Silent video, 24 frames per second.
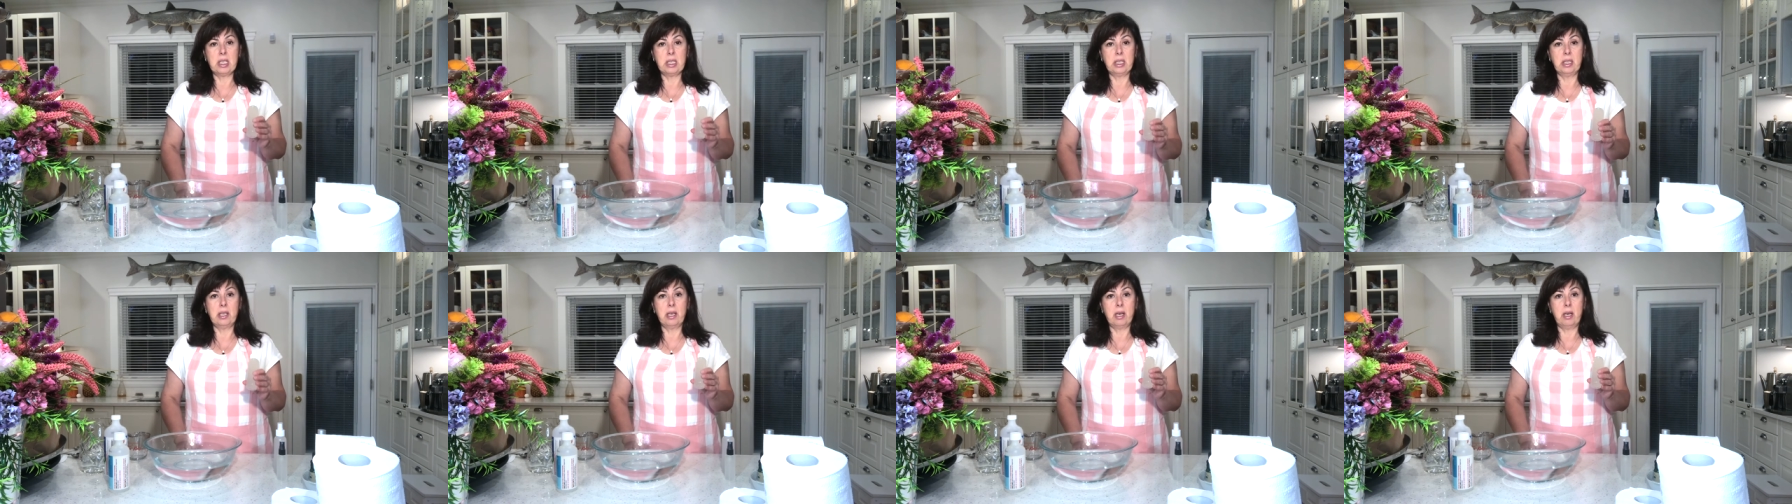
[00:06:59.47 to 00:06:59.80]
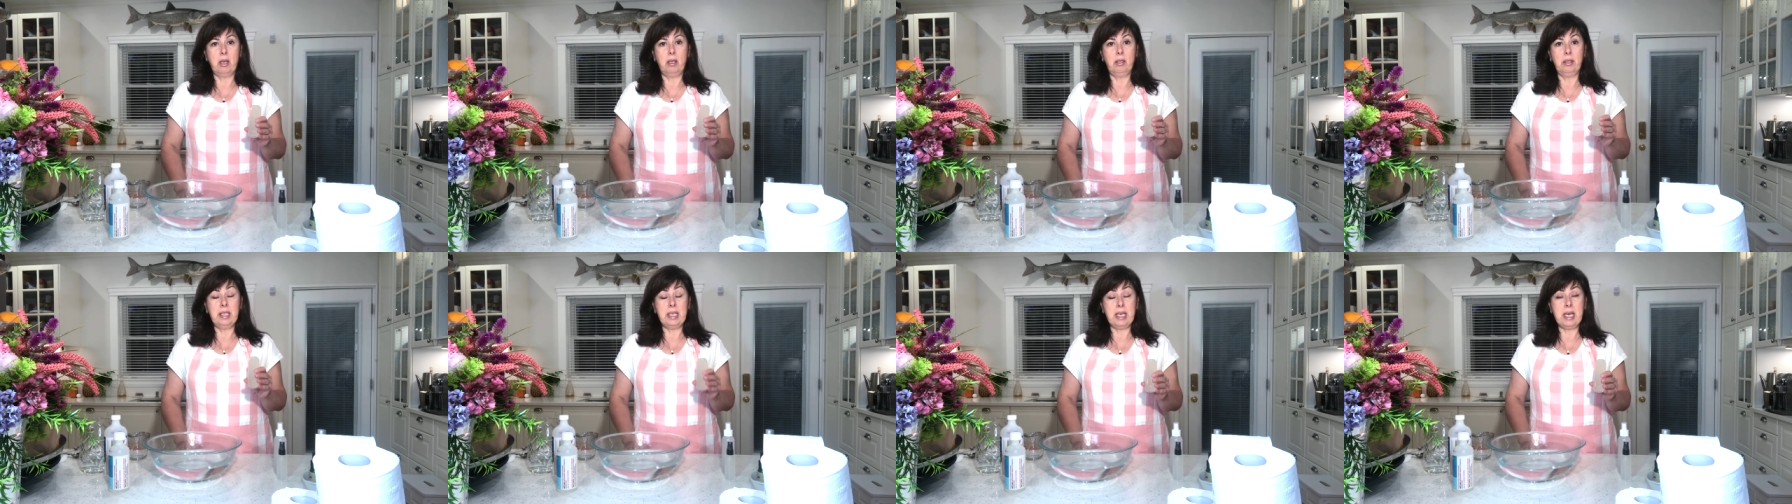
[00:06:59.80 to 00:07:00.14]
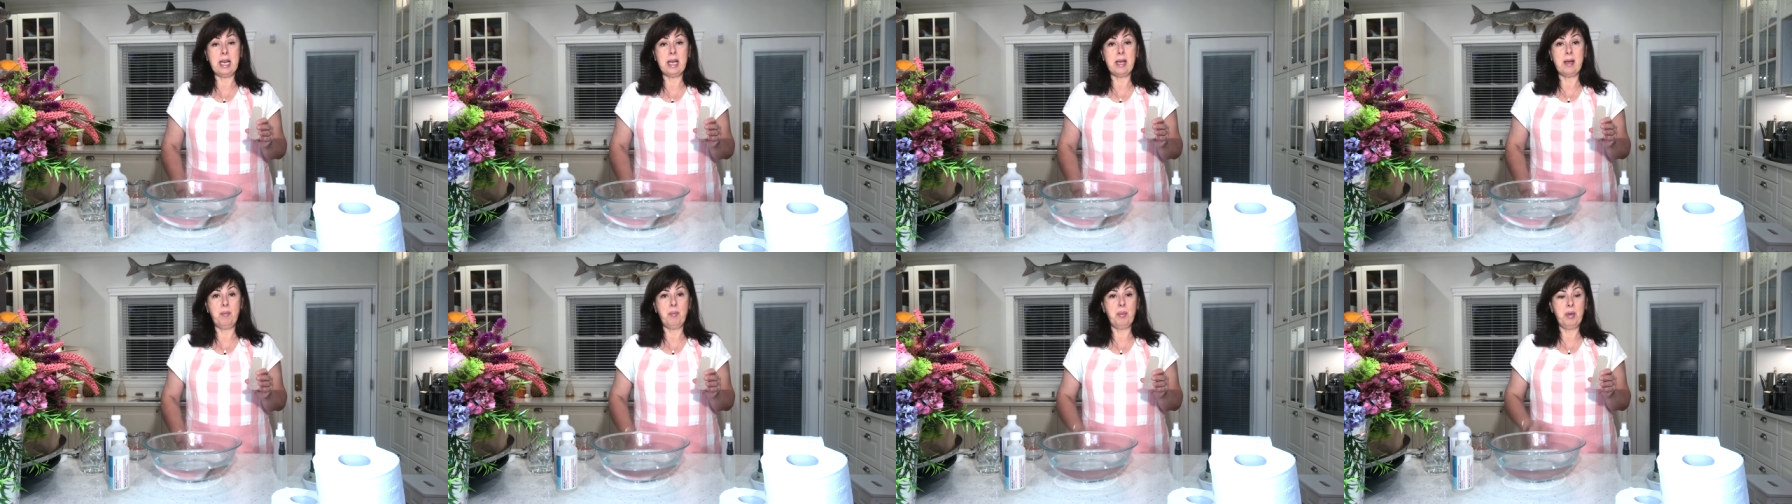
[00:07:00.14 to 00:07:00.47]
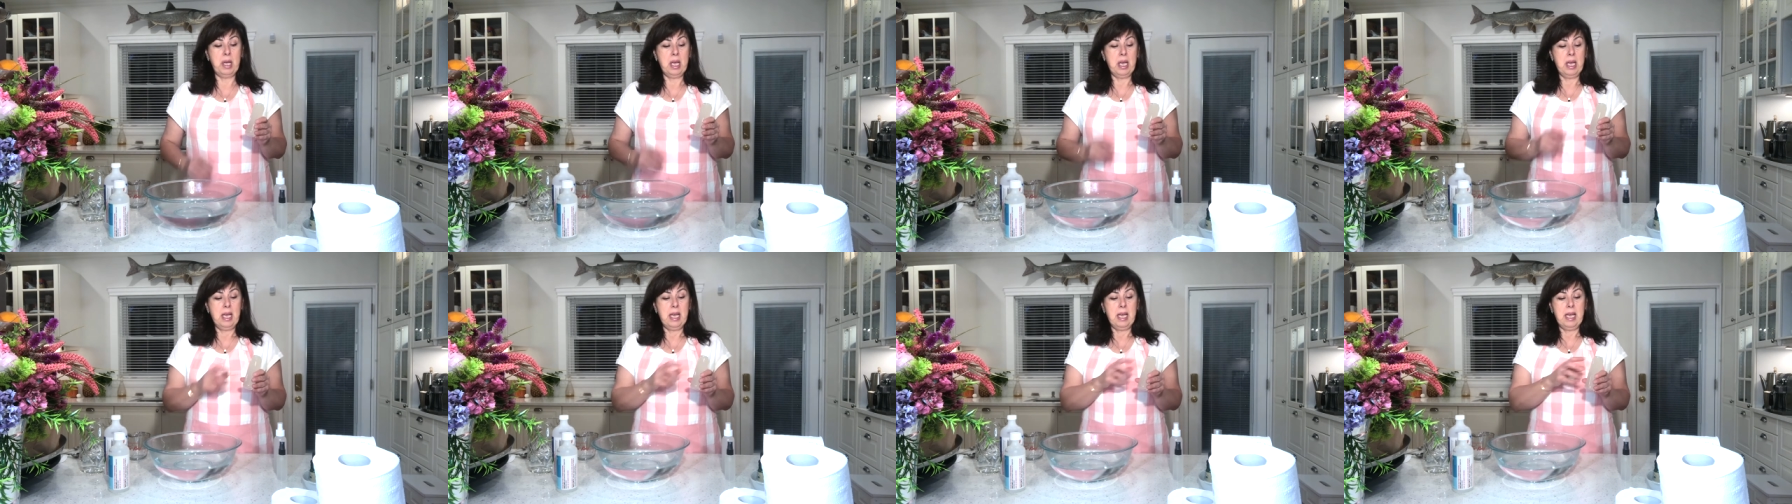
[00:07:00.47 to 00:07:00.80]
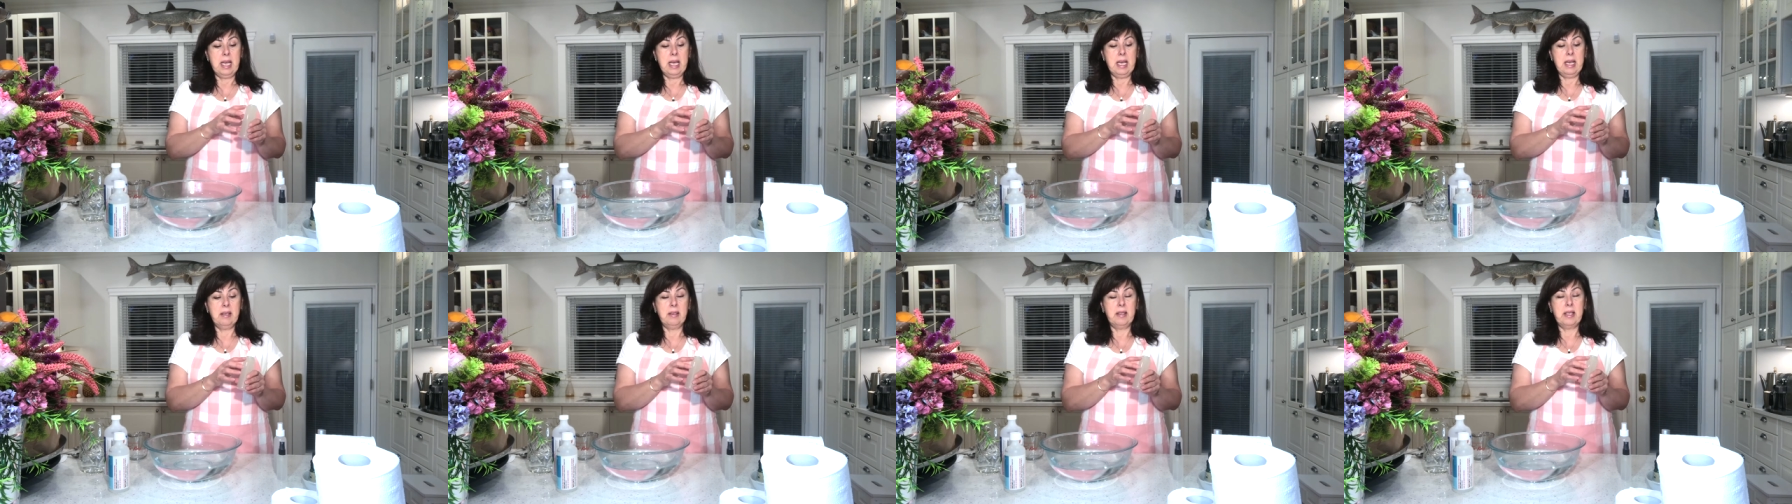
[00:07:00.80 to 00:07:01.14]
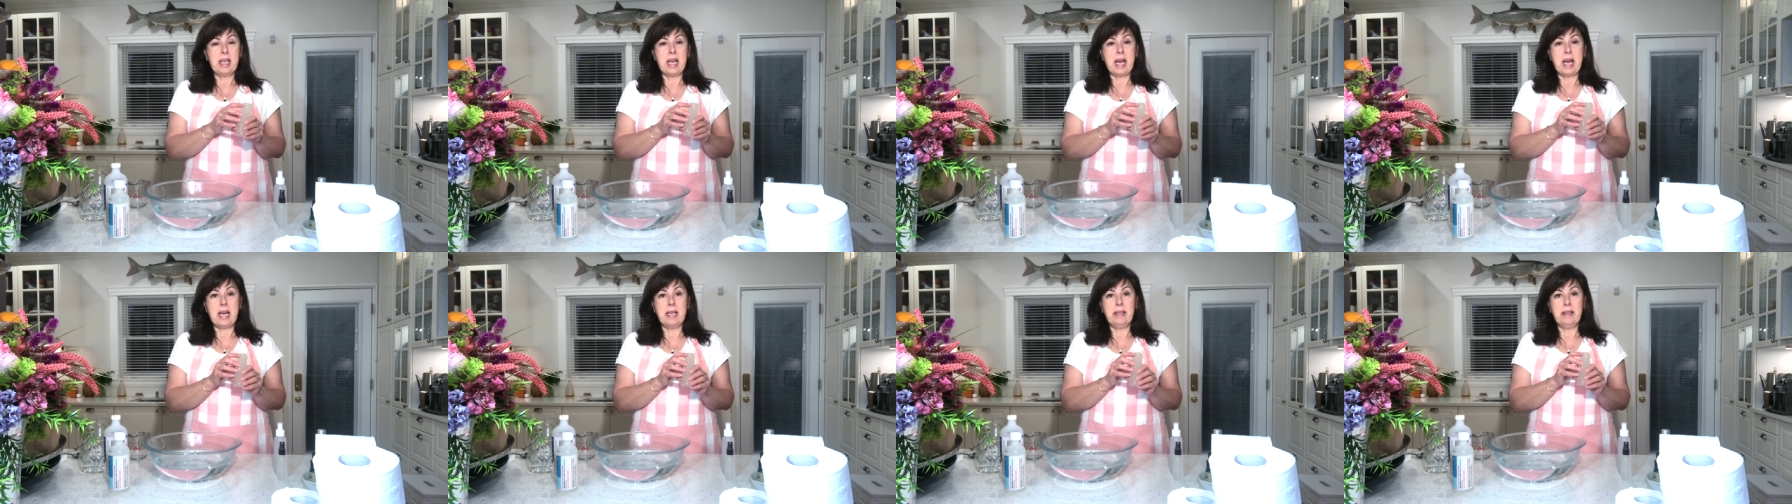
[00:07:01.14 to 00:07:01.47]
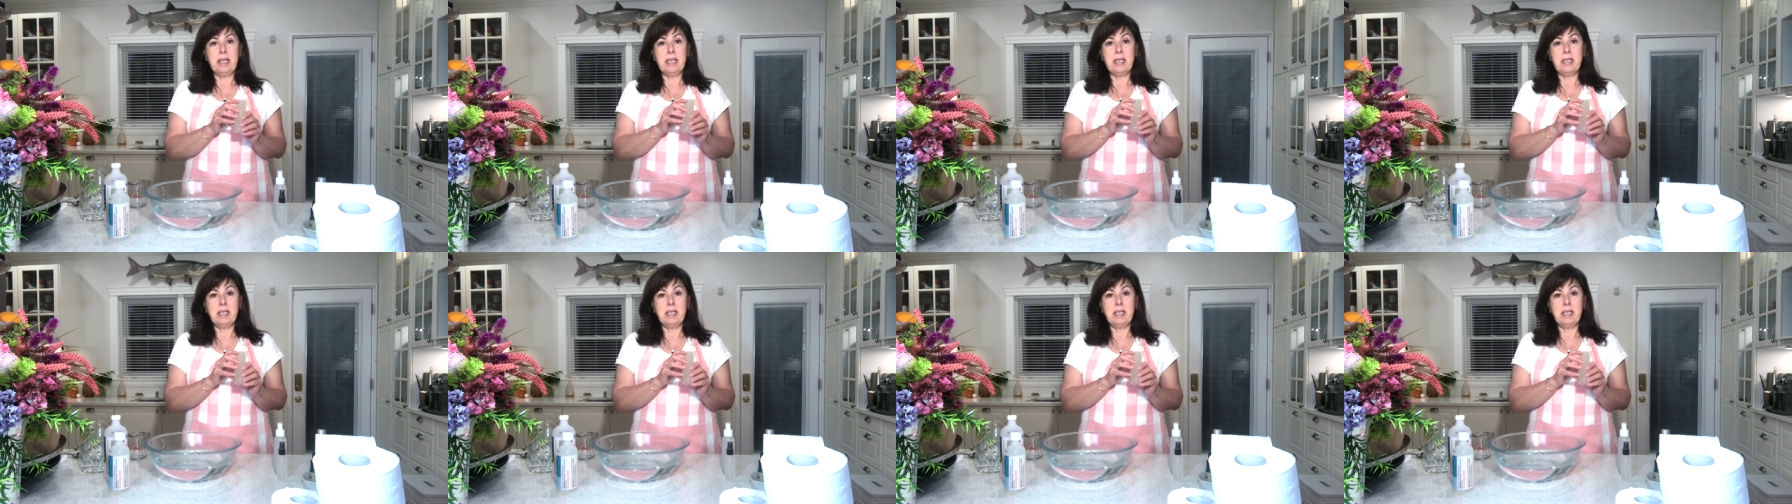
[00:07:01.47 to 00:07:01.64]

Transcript: little tip is that the